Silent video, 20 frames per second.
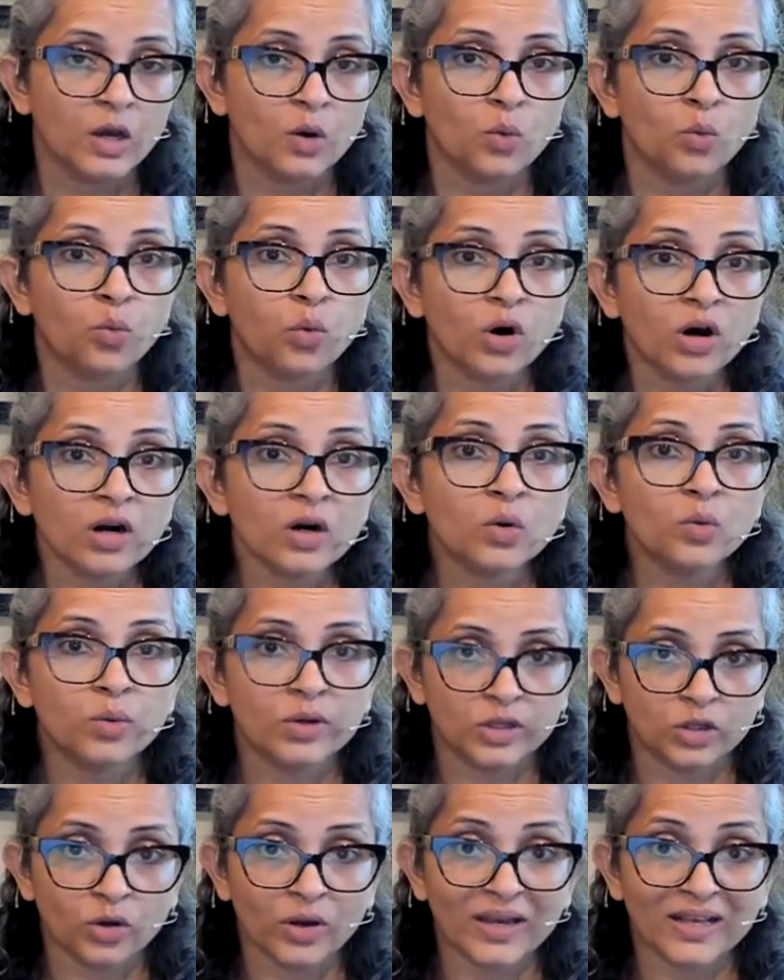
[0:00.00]
Work
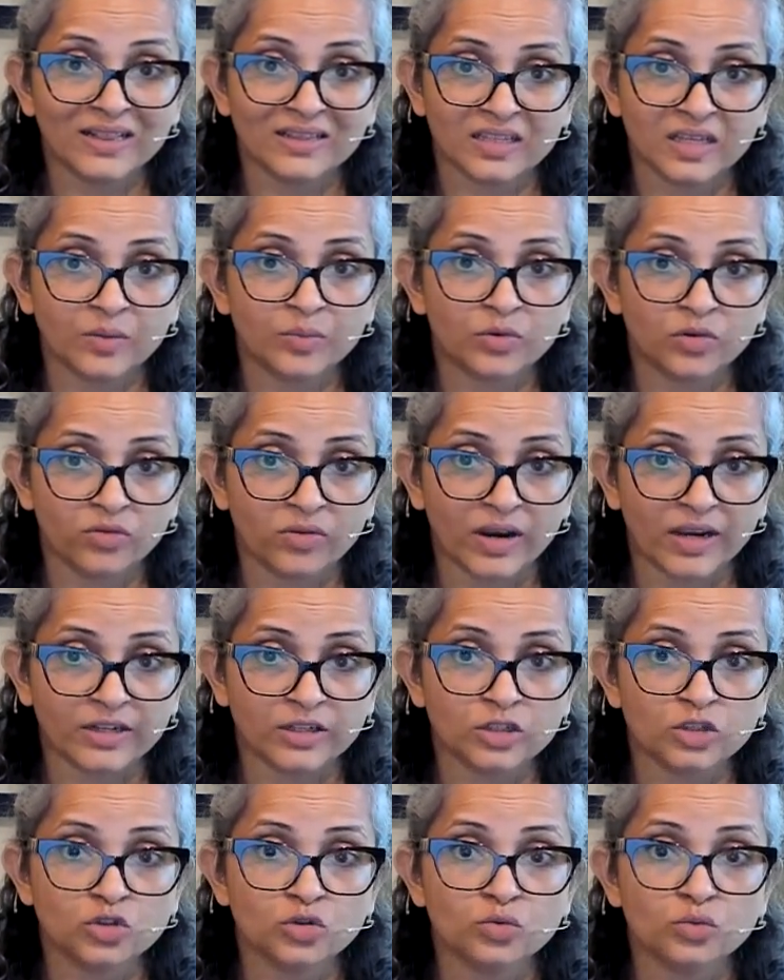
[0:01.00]
with your healthcare provider
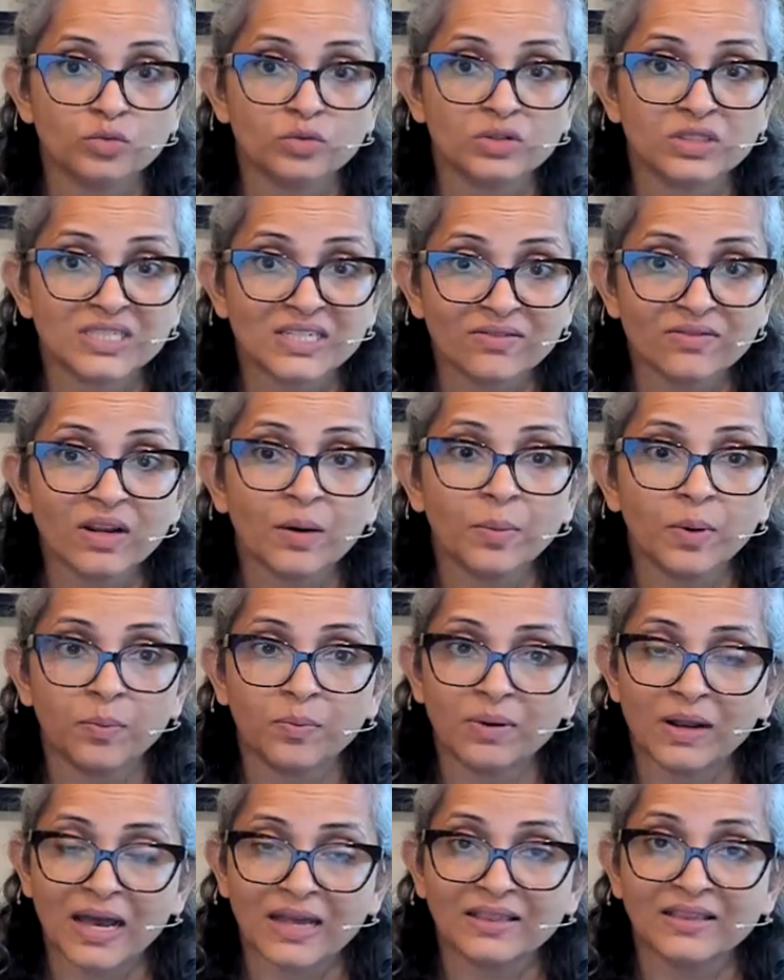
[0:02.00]
to develop a
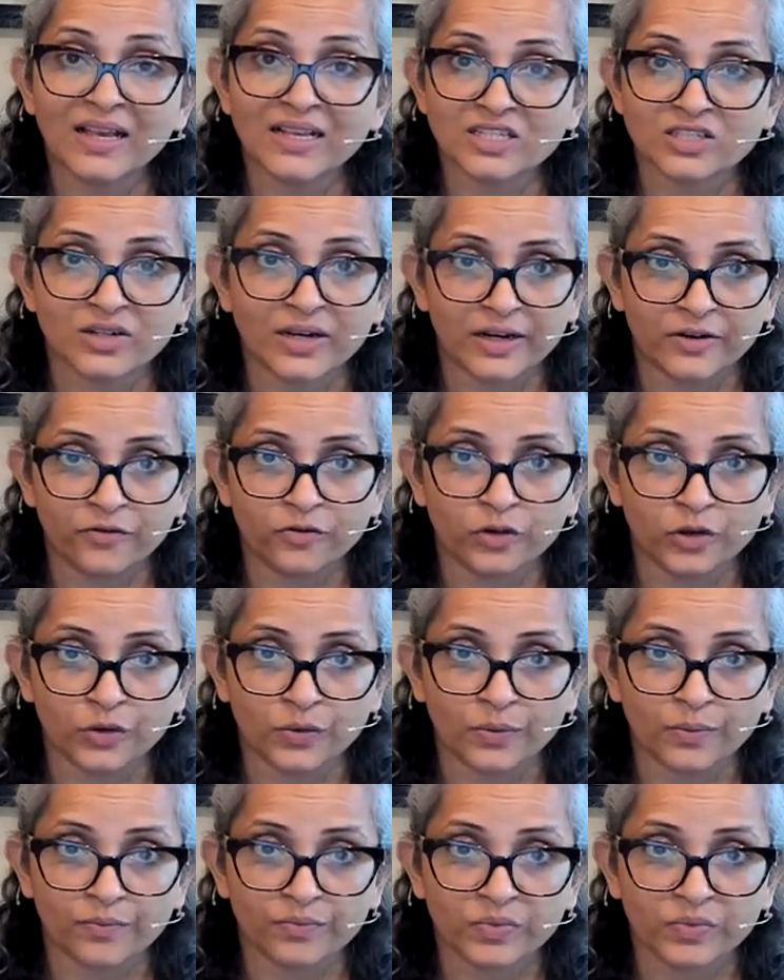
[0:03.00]
plan that's right for you.